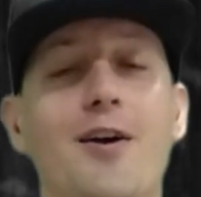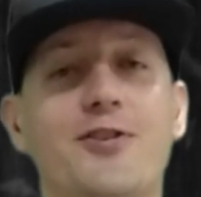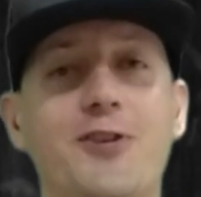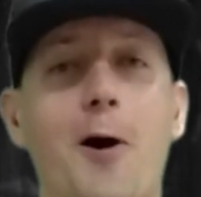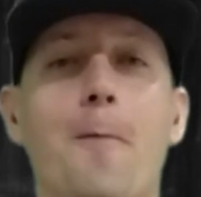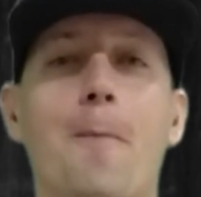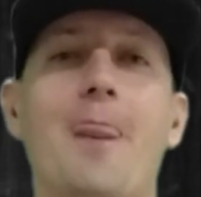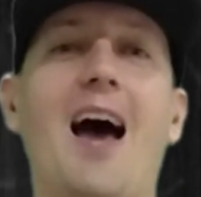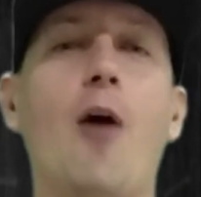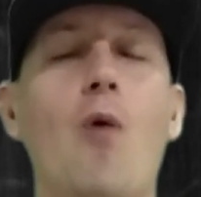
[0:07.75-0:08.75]
So,
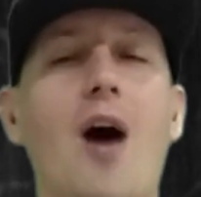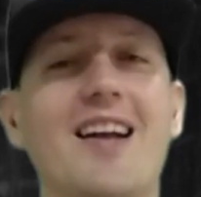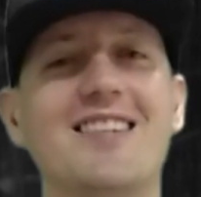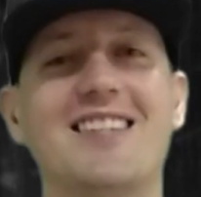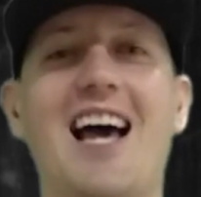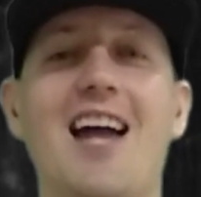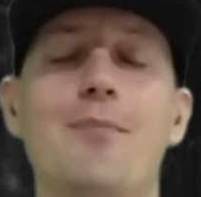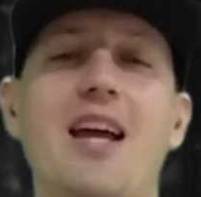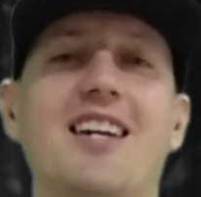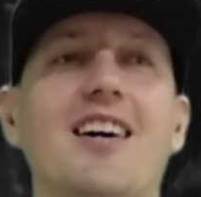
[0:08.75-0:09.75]
I wanted to kind of
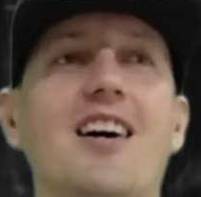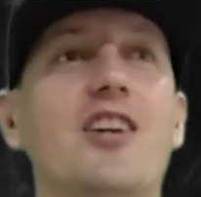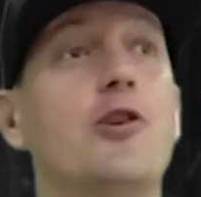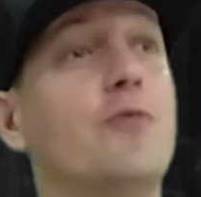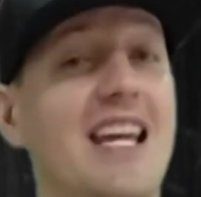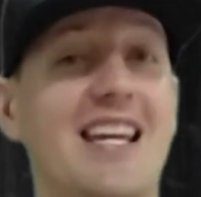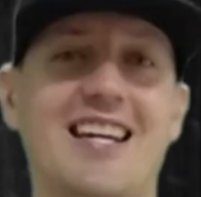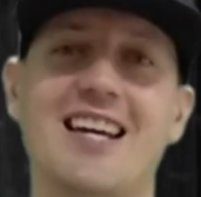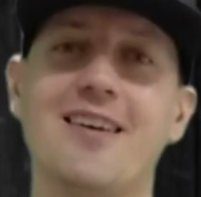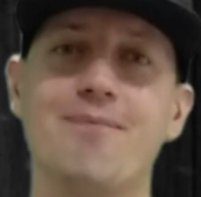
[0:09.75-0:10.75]
make a
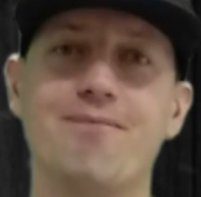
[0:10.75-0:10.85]
unique